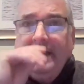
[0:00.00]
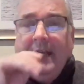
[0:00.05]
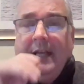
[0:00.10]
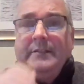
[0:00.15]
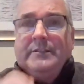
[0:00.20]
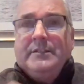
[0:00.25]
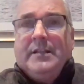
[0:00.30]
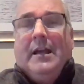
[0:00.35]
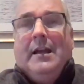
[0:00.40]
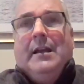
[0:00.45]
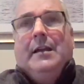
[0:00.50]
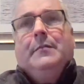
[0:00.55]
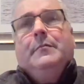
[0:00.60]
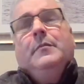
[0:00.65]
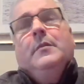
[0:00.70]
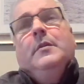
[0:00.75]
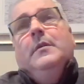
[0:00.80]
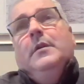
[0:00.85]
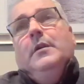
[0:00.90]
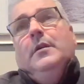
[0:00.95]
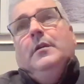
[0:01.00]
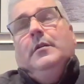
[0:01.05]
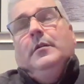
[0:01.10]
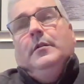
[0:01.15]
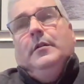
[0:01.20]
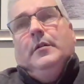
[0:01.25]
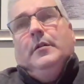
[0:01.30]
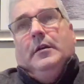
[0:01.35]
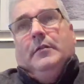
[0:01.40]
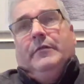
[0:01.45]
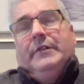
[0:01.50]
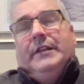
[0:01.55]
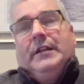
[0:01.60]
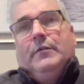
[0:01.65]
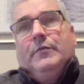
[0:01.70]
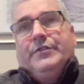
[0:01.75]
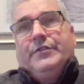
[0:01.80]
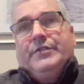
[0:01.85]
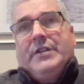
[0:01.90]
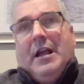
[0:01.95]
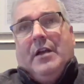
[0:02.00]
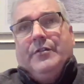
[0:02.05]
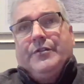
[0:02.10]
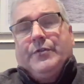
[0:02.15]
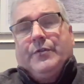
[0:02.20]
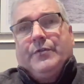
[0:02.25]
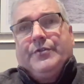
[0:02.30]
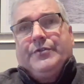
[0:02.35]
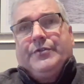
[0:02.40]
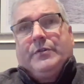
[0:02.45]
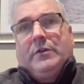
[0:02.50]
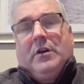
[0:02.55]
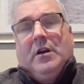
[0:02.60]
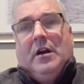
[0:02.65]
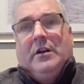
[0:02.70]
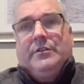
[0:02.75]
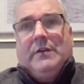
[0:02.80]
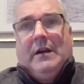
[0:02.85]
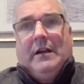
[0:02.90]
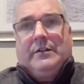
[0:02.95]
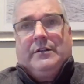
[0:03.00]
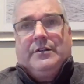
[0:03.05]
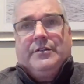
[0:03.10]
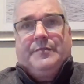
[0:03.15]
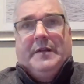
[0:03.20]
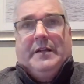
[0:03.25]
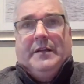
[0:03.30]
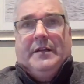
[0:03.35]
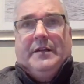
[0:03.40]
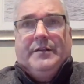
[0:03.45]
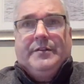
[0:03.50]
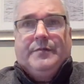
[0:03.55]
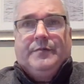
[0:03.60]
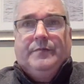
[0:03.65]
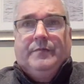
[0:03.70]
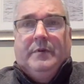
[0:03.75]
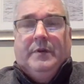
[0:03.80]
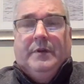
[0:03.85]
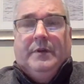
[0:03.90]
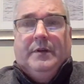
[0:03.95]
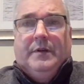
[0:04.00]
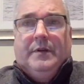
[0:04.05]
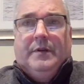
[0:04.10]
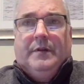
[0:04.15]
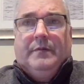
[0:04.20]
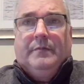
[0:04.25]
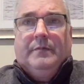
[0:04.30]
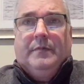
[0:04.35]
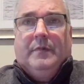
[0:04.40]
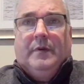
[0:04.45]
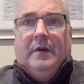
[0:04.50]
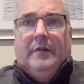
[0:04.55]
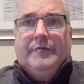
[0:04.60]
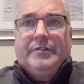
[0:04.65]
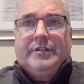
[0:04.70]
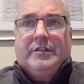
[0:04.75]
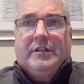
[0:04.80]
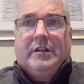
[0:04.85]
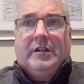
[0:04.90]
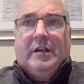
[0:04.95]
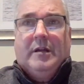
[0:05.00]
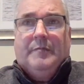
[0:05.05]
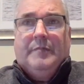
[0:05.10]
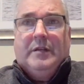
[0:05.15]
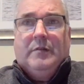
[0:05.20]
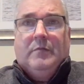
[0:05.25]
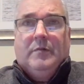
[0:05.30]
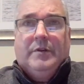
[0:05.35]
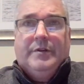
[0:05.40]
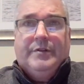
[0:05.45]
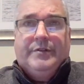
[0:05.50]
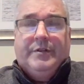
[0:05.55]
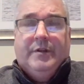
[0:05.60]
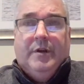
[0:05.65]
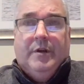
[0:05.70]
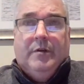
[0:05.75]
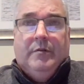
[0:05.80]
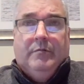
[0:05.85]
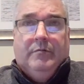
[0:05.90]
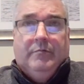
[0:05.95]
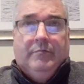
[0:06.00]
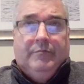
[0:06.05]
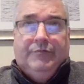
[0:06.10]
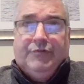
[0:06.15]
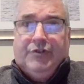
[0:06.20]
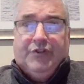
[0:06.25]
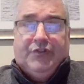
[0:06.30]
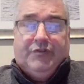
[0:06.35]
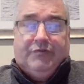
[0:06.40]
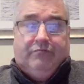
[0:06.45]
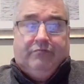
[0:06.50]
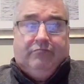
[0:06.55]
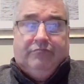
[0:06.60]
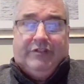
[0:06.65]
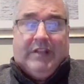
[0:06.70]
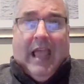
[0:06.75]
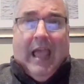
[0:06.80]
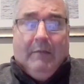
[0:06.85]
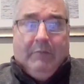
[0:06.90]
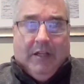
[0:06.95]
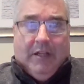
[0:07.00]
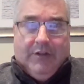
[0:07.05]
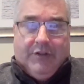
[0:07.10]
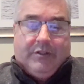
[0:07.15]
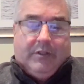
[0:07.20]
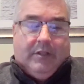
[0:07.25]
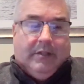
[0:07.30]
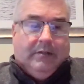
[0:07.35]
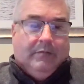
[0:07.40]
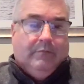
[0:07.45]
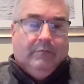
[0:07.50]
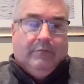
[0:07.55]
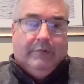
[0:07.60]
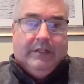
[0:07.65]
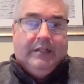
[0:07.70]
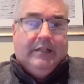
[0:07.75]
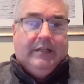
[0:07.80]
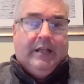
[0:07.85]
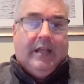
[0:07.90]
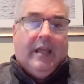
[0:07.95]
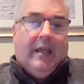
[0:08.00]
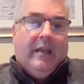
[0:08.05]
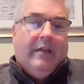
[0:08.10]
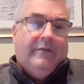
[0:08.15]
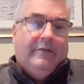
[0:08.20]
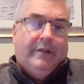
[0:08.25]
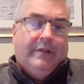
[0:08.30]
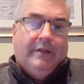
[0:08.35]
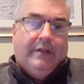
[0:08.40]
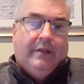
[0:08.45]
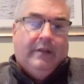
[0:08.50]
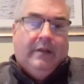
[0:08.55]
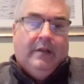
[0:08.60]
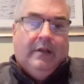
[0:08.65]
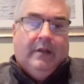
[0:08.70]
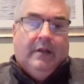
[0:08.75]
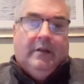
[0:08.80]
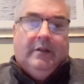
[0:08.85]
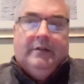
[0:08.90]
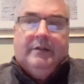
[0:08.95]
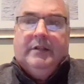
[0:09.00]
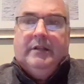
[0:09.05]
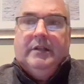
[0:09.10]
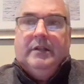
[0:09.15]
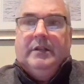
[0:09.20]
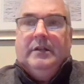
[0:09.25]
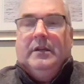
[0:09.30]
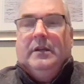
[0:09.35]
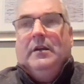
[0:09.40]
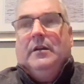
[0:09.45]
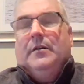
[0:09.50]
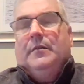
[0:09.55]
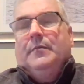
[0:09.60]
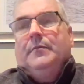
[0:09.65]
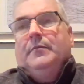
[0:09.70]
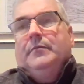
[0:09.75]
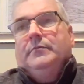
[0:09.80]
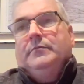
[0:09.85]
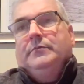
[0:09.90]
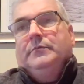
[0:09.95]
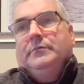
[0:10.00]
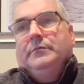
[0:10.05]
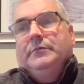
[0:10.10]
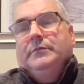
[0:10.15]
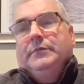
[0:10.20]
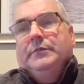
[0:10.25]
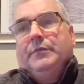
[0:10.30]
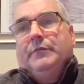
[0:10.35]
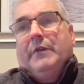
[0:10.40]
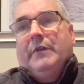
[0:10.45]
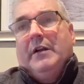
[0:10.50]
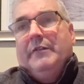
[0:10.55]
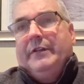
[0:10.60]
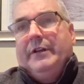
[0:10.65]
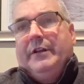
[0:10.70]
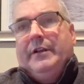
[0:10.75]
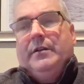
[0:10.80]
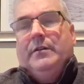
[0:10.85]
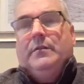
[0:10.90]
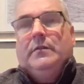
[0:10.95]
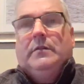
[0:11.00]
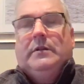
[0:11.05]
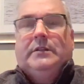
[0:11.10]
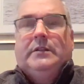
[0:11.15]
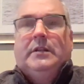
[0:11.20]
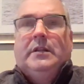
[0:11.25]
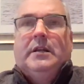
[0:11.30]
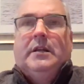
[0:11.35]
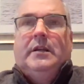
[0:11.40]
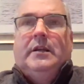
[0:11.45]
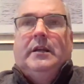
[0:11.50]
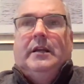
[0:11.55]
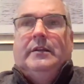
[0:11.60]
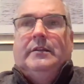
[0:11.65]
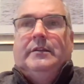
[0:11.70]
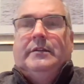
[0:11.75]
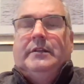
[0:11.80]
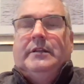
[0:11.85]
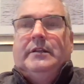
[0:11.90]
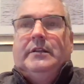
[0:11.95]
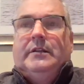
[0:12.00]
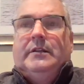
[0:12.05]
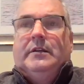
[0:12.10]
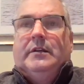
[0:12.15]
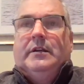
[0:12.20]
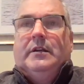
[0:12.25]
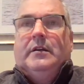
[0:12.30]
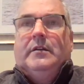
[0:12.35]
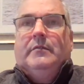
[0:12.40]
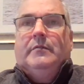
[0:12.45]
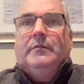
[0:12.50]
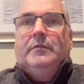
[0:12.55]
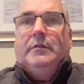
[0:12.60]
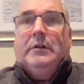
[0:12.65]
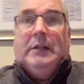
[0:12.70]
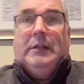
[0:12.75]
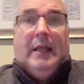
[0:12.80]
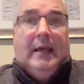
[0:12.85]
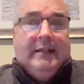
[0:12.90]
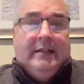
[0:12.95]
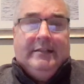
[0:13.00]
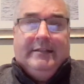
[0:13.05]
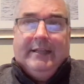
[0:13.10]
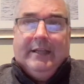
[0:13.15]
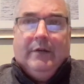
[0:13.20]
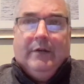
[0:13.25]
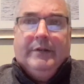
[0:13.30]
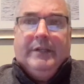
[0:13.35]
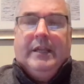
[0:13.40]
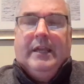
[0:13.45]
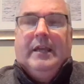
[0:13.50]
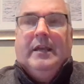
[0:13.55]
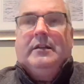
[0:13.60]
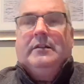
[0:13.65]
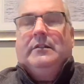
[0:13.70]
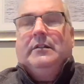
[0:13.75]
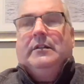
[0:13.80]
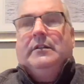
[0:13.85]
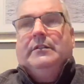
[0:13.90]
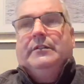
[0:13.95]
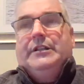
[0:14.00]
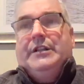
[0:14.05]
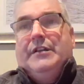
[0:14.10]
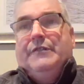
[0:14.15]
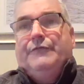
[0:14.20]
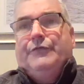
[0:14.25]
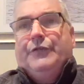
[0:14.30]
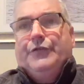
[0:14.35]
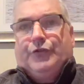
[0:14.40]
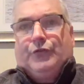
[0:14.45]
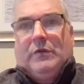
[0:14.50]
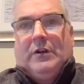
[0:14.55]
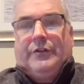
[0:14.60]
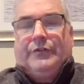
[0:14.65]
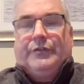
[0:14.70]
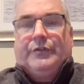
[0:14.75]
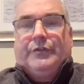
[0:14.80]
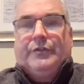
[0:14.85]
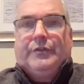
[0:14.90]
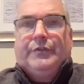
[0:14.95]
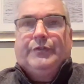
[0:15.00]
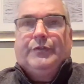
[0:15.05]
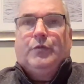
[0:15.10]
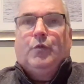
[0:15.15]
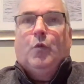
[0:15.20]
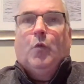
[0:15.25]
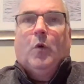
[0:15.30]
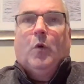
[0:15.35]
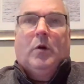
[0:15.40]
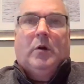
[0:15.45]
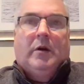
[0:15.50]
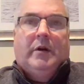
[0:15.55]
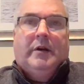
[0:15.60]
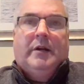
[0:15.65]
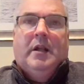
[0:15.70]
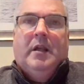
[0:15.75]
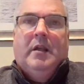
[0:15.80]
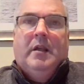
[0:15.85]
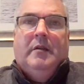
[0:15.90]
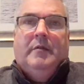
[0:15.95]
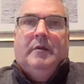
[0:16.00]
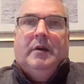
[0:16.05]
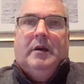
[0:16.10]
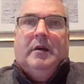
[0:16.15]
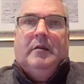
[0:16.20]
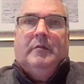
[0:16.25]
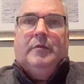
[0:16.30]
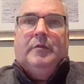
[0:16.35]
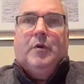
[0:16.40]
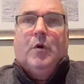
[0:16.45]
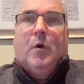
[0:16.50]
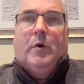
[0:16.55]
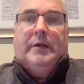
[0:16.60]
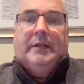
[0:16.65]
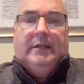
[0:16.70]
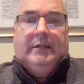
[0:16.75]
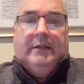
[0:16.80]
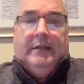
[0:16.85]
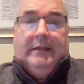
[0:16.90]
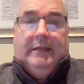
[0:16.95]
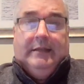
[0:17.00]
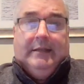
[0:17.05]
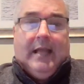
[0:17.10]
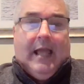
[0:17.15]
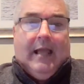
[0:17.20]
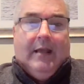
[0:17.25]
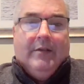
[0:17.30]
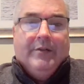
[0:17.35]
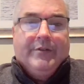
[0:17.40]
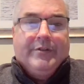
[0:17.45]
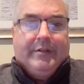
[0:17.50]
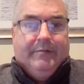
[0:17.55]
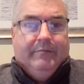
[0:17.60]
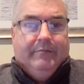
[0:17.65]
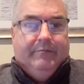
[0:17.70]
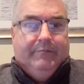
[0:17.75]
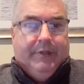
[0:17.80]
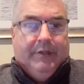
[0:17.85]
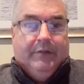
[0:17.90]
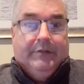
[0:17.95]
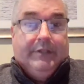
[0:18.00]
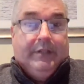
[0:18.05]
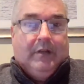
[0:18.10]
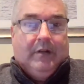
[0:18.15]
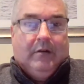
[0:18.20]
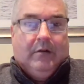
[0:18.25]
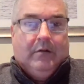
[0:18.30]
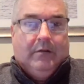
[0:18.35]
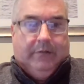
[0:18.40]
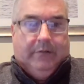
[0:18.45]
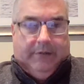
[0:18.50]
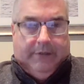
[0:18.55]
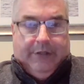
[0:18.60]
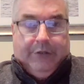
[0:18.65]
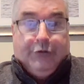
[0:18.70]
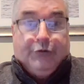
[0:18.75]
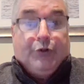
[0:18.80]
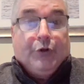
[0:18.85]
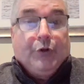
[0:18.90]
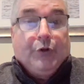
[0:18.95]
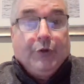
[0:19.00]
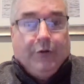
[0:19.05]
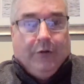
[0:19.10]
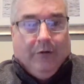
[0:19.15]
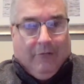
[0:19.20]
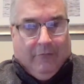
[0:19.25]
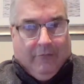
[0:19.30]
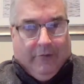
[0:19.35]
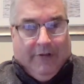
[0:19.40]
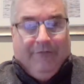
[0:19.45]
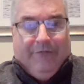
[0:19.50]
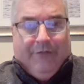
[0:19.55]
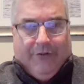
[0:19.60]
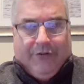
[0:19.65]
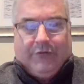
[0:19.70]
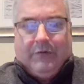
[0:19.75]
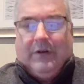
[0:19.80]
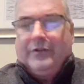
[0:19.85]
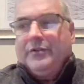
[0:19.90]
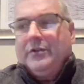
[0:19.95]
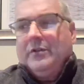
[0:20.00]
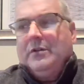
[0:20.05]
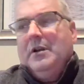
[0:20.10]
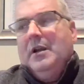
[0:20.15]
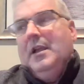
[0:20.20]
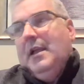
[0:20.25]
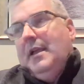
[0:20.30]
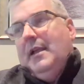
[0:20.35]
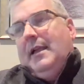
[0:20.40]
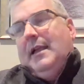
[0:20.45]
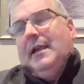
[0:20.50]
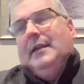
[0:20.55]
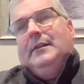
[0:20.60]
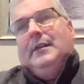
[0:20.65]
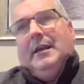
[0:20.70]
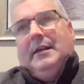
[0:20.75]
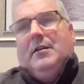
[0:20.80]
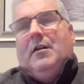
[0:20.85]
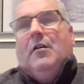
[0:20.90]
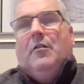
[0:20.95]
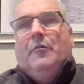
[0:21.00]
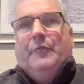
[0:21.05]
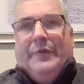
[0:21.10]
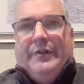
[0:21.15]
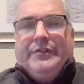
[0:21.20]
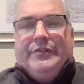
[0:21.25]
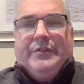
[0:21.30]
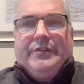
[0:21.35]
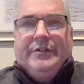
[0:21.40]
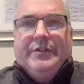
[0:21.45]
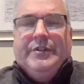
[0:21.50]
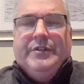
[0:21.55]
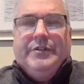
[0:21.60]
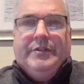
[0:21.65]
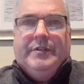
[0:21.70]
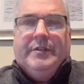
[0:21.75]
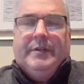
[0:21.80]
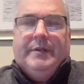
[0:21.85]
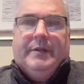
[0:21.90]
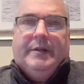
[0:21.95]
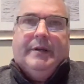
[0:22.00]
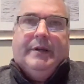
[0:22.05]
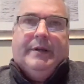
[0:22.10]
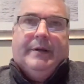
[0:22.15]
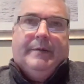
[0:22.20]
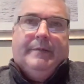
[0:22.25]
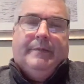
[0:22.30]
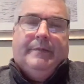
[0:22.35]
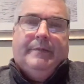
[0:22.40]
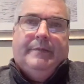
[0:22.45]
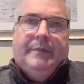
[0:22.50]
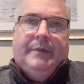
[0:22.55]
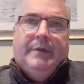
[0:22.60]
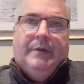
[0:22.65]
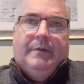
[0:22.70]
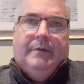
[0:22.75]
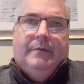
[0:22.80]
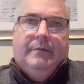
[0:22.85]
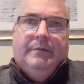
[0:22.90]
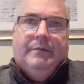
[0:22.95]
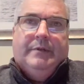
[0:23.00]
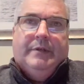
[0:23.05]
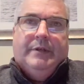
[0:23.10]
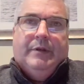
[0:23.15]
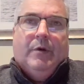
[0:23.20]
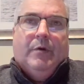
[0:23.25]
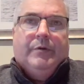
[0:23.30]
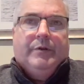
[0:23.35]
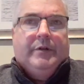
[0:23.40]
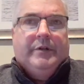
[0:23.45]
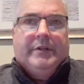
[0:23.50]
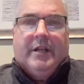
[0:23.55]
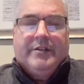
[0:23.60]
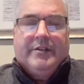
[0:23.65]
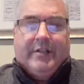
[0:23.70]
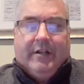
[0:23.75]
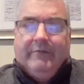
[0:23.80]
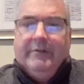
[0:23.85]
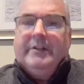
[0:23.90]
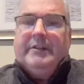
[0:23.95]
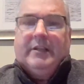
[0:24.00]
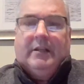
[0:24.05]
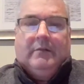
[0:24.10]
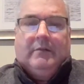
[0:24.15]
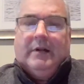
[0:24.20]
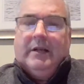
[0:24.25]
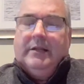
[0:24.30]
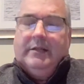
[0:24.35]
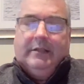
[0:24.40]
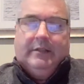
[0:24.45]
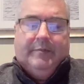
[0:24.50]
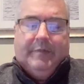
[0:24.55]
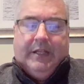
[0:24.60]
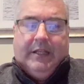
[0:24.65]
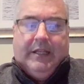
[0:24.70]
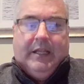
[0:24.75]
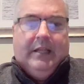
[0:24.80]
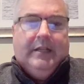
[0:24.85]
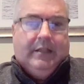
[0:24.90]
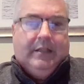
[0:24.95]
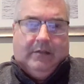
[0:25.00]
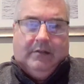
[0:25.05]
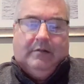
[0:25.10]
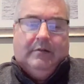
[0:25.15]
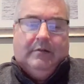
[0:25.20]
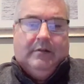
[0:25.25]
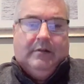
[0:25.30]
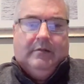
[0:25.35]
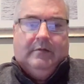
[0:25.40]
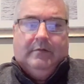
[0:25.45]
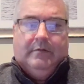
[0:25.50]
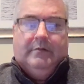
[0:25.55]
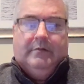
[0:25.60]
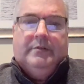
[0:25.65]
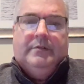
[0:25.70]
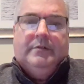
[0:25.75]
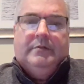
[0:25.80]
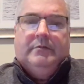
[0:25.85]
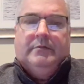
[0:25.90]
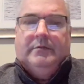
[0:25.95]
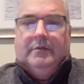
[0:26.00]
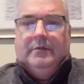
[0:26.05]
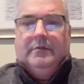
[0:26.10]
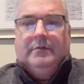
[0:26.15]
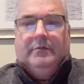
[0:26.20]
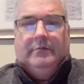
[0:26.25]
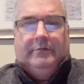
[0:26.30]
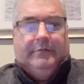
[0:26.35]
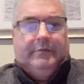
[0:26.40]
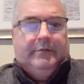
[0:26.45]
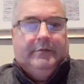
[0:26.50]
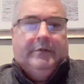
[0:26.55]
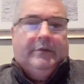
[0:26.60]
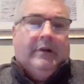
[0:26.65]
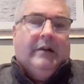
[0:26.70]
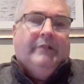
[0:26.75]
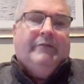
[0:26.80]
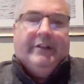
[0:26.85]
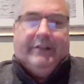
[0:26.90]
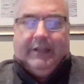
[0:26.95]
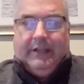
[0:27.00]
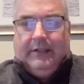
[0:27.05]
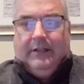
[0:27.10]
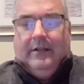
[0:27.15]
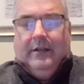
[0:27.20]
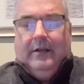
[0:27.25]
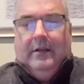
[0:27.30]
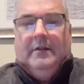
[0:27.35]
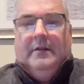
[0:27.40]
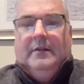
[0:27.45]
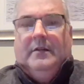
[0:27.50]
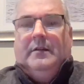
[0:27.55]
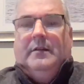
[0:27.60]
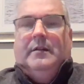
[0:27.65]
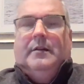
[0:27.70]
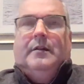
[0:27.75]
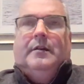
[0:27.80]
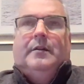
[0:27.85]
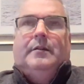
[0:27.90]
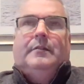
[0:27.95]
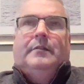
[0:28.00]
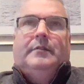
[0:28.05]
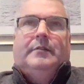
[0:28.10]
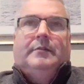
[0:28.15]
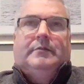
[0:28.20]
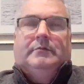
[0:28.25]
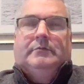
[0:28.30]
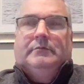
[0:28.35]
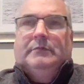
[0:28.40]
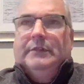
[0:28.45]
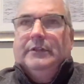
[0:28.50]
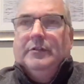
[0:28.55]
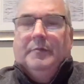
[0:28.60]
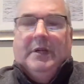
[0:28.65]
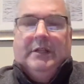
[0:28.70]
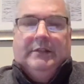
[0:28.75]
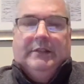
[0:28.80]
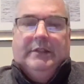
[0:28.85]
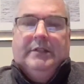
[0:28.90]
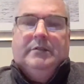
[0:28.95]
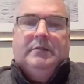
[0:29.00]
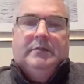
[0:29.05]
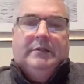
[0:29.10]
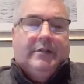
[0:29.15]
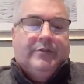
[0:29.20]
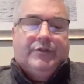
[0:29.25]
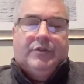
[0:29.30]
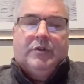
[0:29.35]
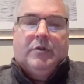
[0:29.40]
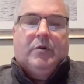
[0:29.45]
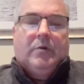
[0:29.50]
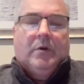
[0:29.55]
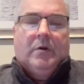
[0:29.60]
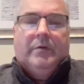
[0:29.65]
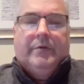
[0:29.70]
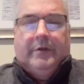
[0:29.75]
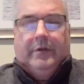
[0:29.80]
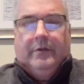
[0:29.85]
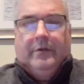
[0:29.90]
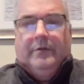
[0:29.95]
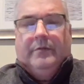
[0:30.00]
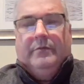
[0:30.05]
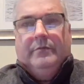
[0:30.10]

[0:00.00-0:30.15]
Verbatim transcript: that time, everything was outsourced through contractors because um, obviously the company was just established and we didn't have the the um, the revenue and and the uh, clientele yet, and the infrastructure to warrant uh, going in house and building our internal infrastructure. And like all businesses, um, you know, the owner does everything right at the beginning. Uh, you're you're everything, uh, uh, little by little, and as you grow, you